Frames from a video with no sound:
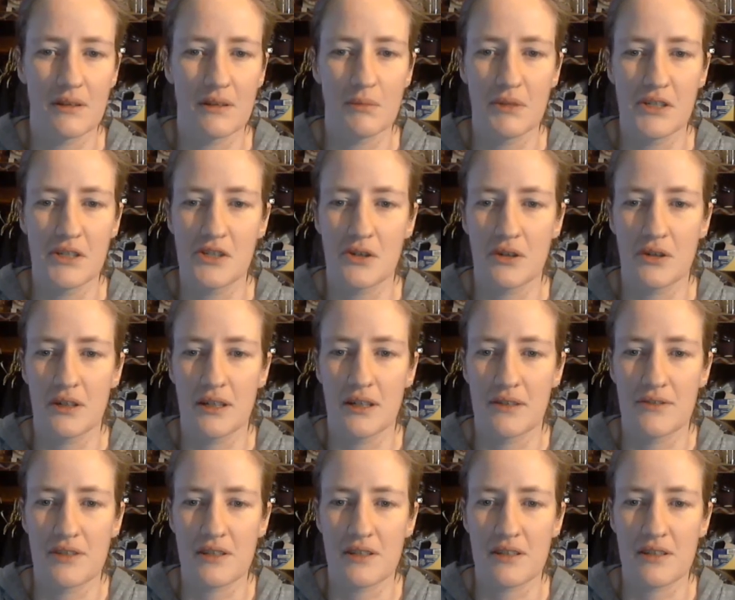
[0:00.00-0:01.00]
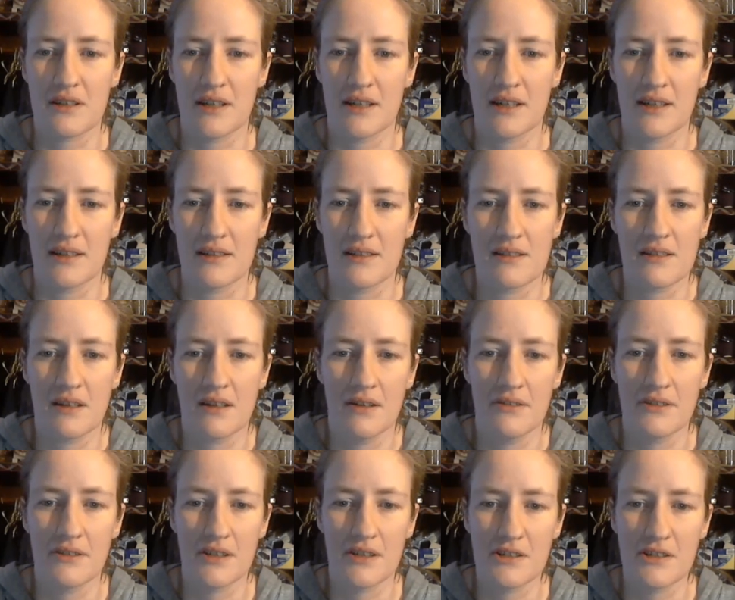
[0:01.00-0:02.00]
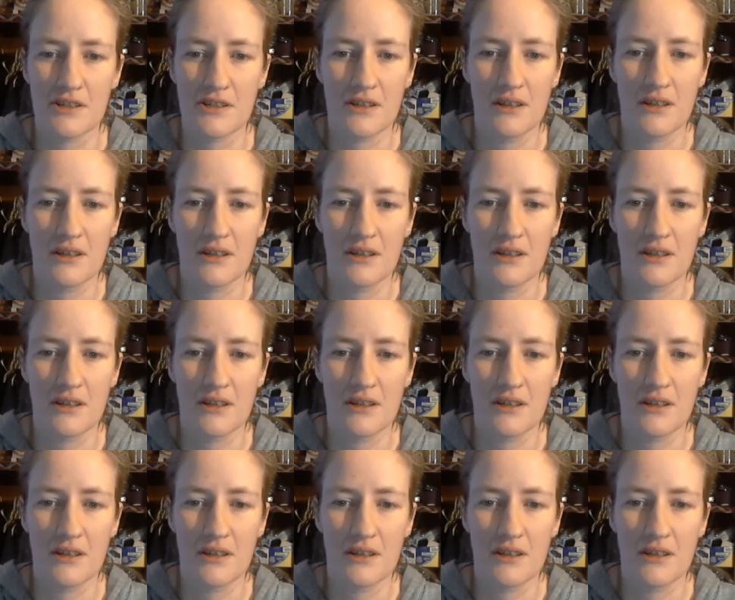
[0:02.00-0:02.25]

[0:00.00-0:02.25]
majority of society is selfish.